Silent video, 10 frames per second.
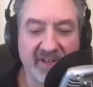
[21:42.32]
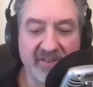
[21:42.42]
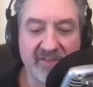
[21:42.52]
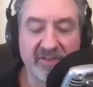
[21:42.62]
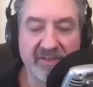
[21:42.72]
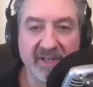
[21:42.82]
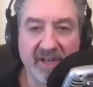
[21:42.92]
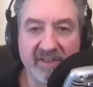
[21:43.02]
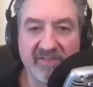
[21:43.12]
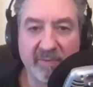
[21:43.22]
is certainly
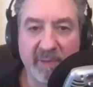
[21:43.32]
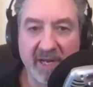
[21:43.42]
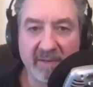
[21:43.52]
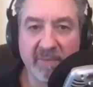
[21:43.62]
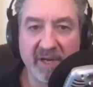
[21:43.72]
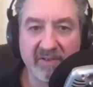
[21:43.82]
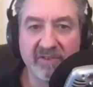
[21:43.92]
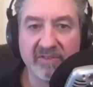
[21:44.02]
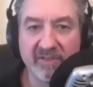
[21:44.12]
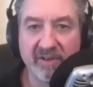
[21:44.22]
nice for pain
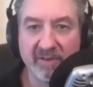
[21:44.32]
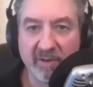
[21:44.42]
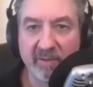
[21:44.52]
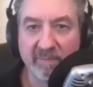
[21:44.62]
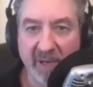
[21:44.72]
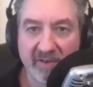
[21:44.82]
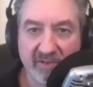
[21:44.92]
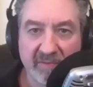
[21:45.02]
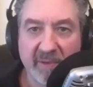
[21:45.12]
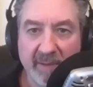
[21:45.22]
patients and other
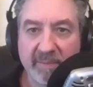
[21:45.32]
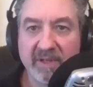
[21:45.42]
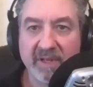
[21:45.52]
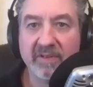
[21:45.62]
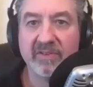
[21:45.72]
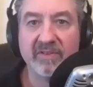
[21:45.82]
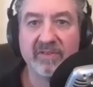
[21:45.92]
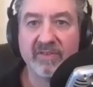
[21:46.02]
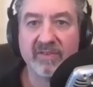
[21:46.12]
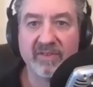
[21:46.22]
patient
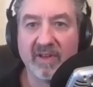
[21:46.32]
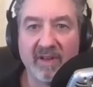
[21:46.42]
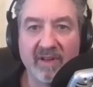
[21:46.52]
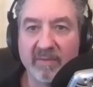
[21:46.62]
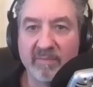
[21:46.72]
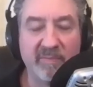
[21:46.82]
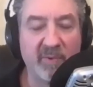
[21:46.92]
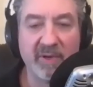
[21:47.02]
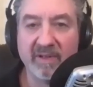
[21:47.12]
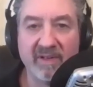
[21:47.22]
populations.
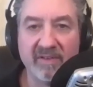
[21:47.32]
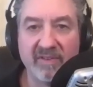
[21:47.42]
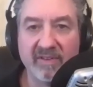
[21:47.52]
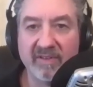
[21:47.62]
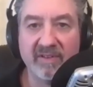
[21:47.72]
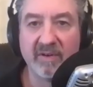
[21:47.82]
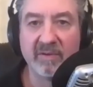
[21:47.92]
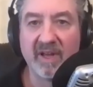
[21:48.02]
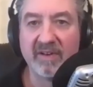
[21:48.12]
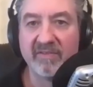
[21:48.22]
Boy, there's, you know, a lot of